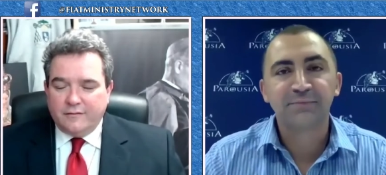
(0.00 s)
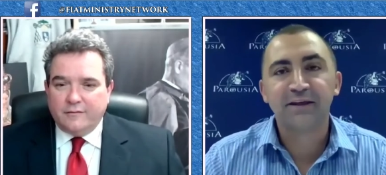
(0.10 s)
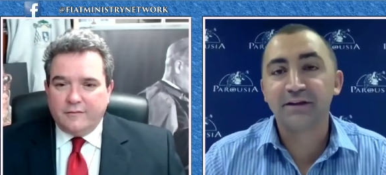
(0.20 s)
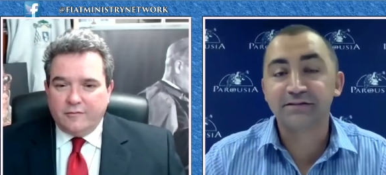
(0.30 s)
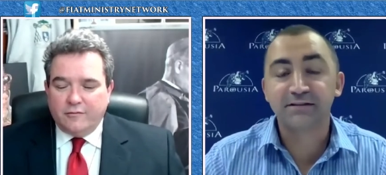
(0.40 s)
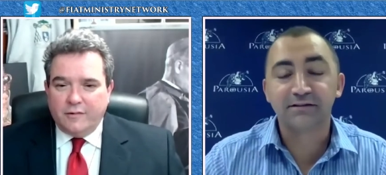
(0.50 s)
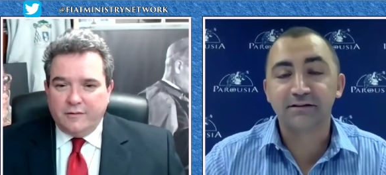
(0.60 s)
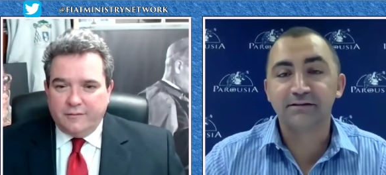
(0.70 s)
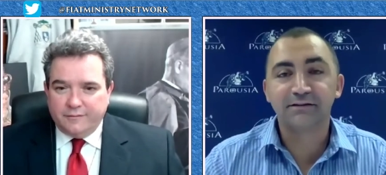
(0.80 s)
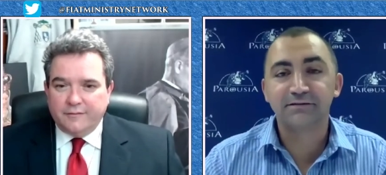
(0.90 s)
Speaker 1: and that's it.
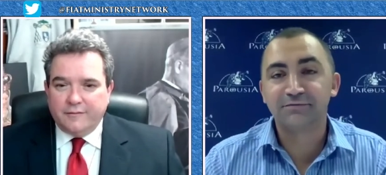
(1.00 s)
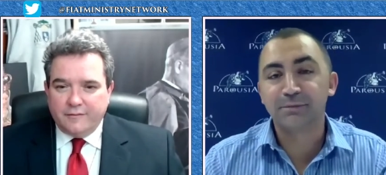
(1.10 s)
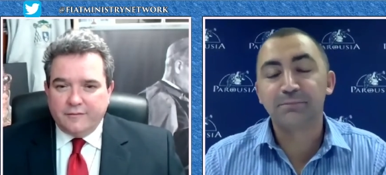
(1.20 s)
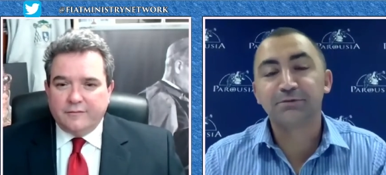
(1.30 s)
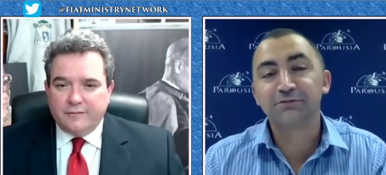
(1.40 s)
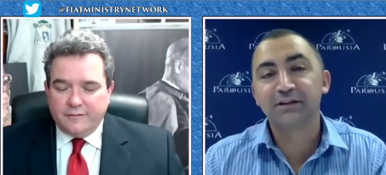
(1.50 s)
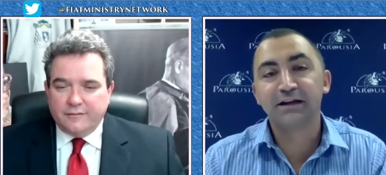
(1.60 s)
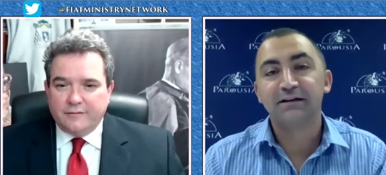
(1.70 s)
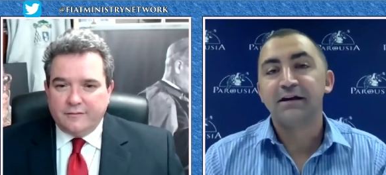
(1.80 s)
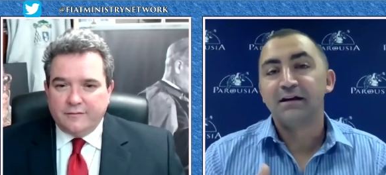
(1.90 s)
And if people do
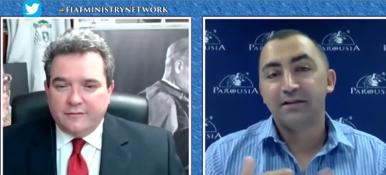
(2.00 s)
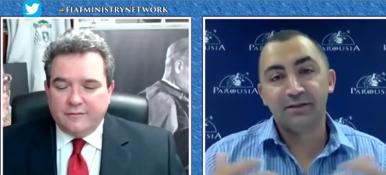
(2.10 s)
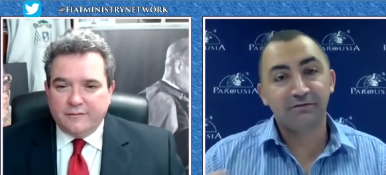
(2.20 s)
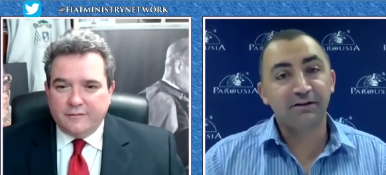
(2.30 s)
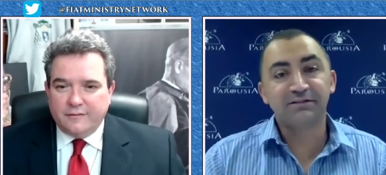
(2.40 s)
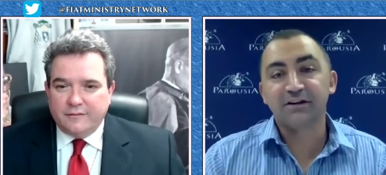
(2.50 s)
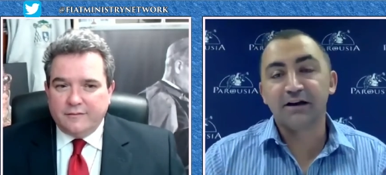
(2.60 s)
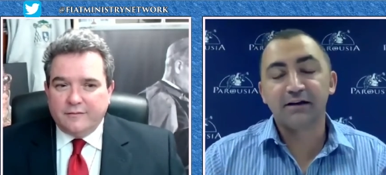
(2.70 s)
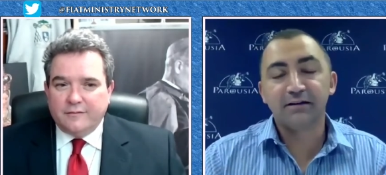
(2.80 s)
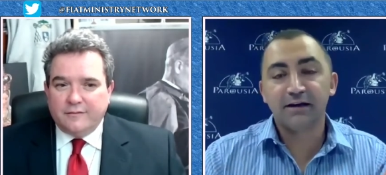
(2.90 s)
that, they're
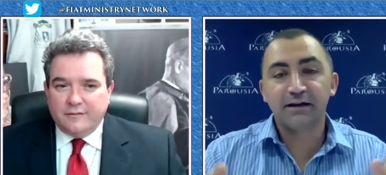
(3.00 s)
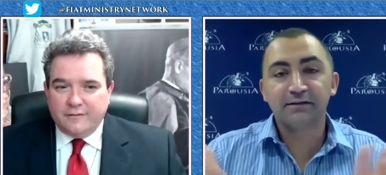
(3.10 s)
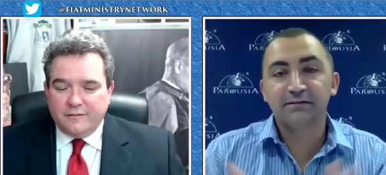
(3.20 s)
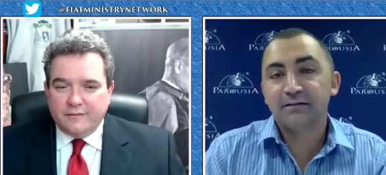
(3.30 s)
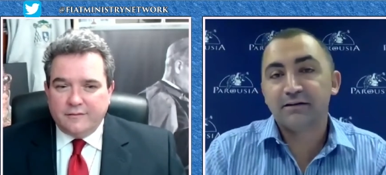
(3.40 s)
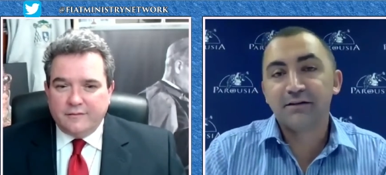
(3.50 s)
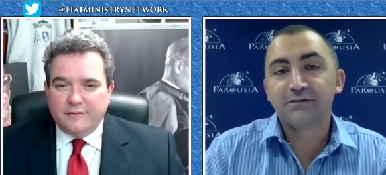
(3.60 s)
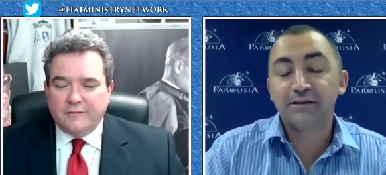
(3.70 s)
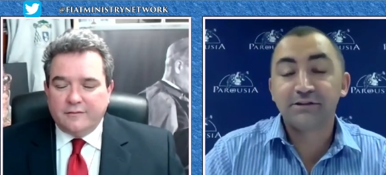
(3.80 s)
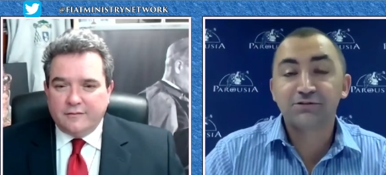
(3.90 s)
inside and
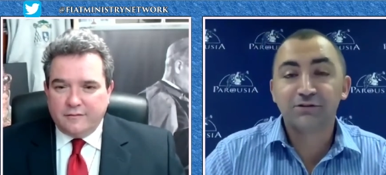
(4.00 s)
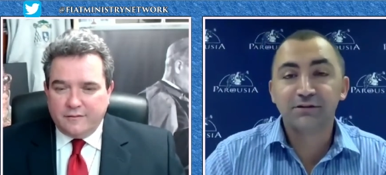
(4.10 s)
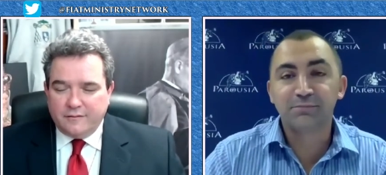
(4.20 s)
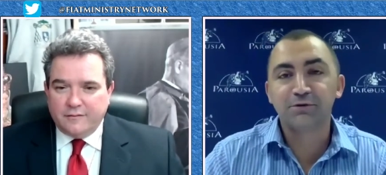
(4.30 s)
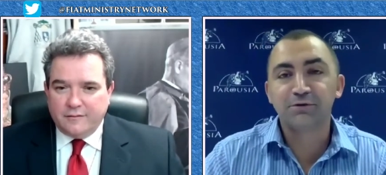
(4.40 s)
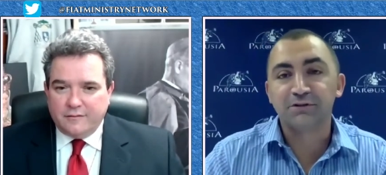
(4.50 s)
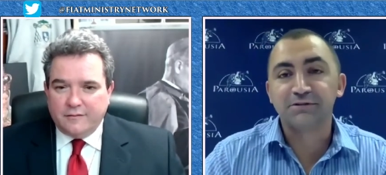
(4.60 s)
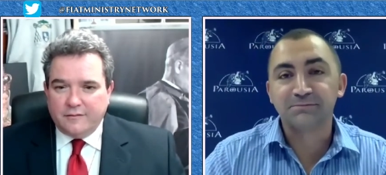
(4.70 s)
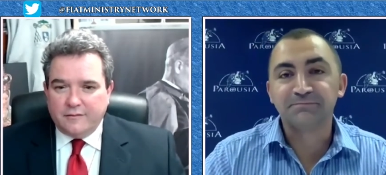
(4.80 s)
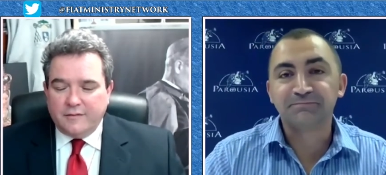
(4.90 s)
they'll enjoy the
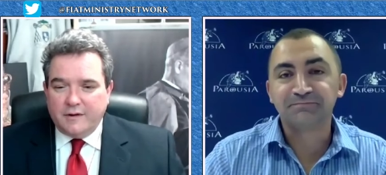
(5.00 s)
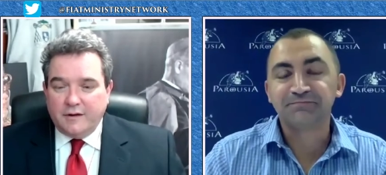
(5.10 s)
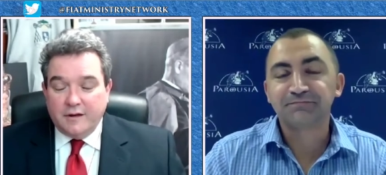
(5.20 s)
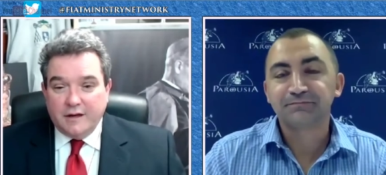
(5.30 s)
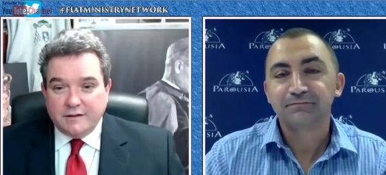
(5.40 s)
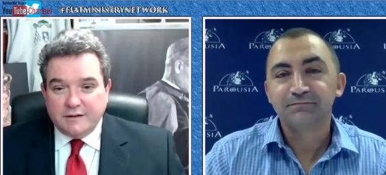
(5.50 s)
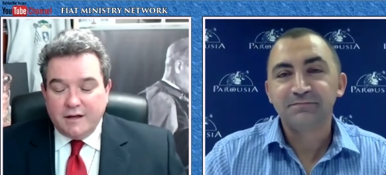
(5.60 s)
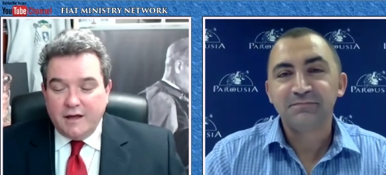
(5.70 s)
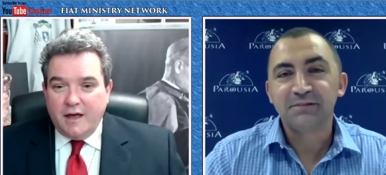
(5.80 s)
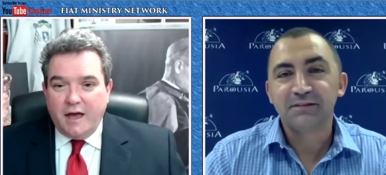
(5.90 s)
pilgrimage.
Speaker 2: Yes.
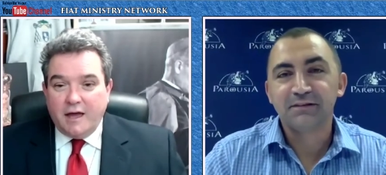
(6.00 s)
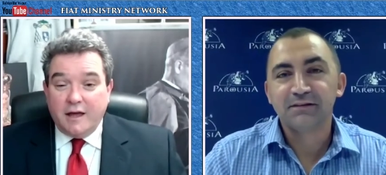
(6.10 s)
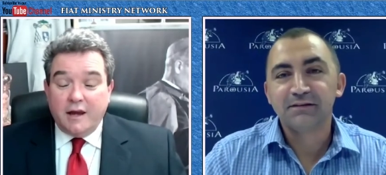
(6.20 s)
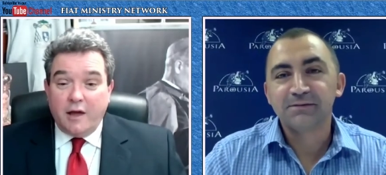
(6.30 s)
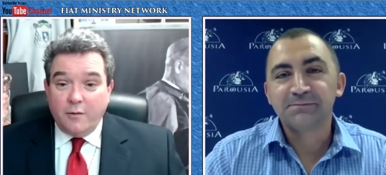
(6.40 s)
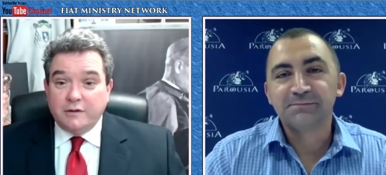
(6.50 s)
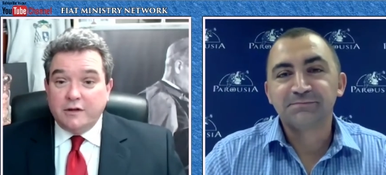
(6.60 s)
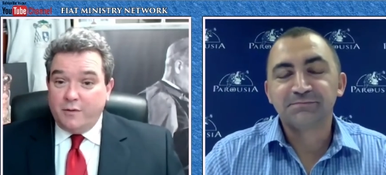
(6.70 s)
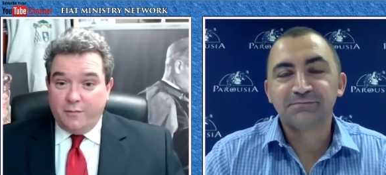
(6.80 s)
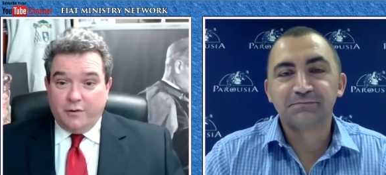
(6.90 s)
And I will tell
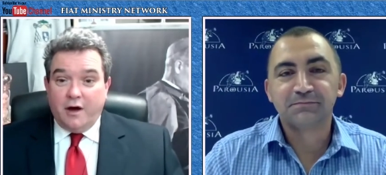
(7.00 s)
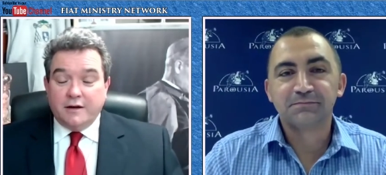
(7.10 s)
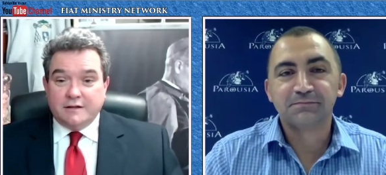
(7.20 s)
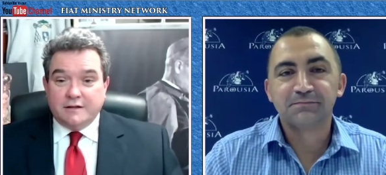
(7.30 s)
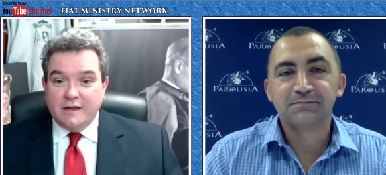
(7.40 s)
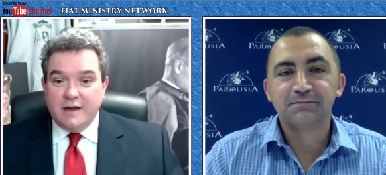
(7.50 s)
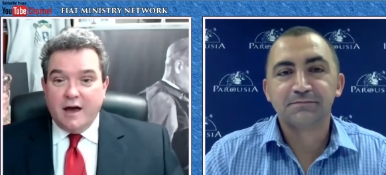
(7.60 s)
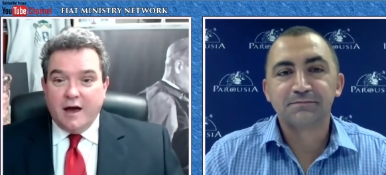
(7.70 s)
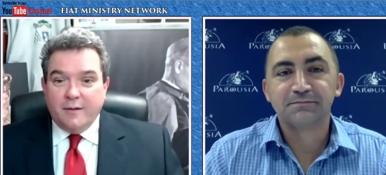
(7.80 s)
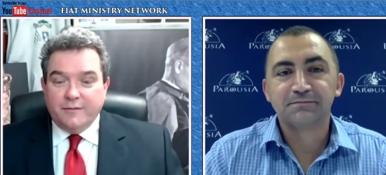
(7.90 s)
people honestly,
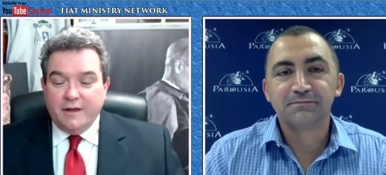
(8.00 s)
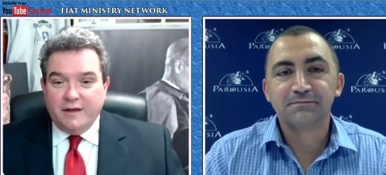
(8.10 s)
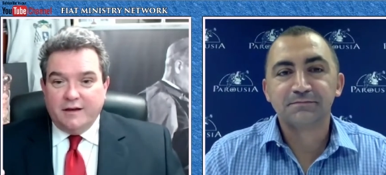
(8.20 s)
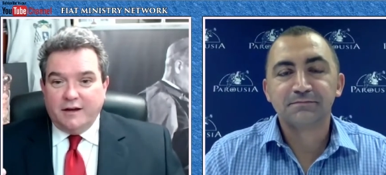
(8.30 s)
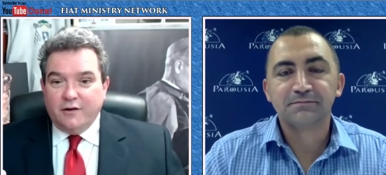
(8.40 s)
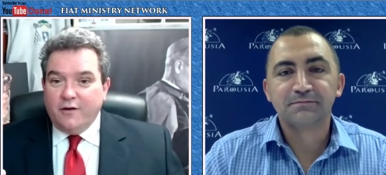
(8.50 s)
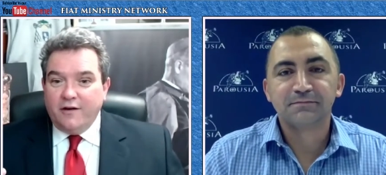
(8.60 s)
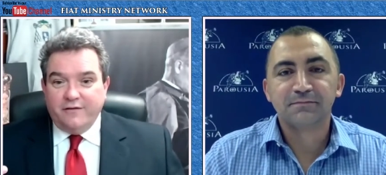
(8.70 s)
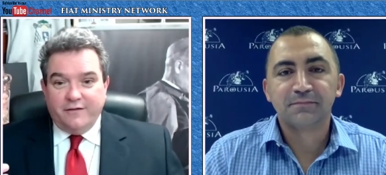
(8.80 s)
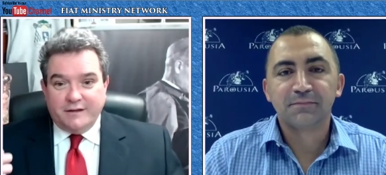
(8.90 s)
I know
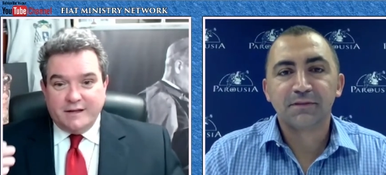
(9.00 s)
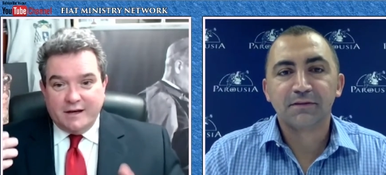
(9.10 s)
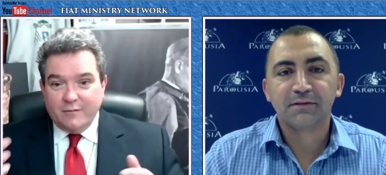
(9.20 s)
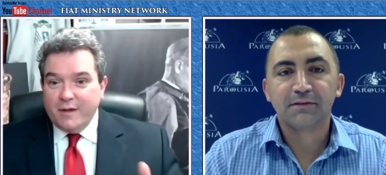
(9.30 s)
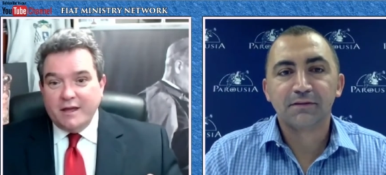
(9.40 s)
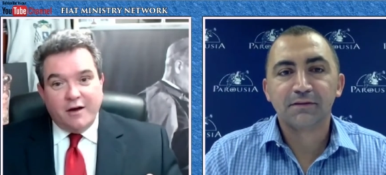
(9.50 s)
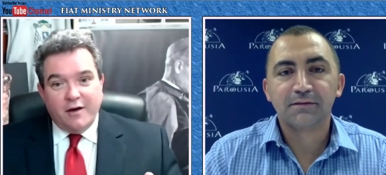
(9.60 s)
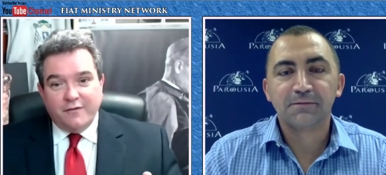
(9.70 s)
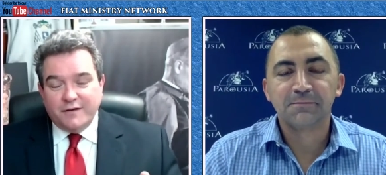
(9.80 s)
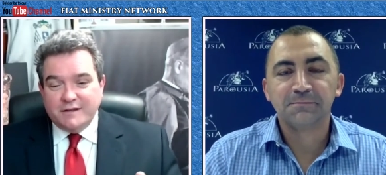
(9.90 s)
I've attended many
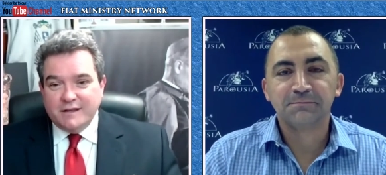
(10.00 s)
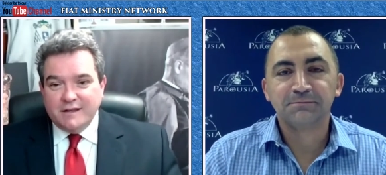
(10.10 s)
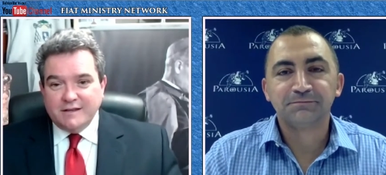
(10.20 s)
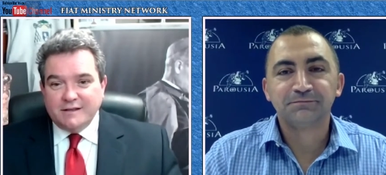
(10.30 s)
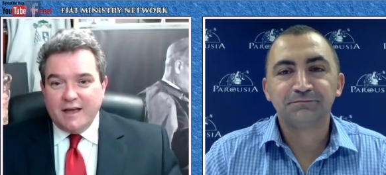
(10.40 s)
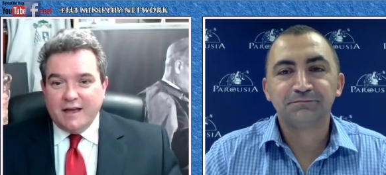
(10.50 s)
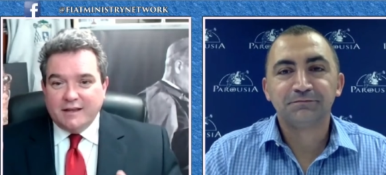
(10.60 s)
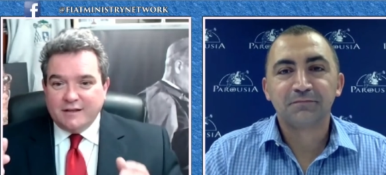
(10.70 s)
conferences, and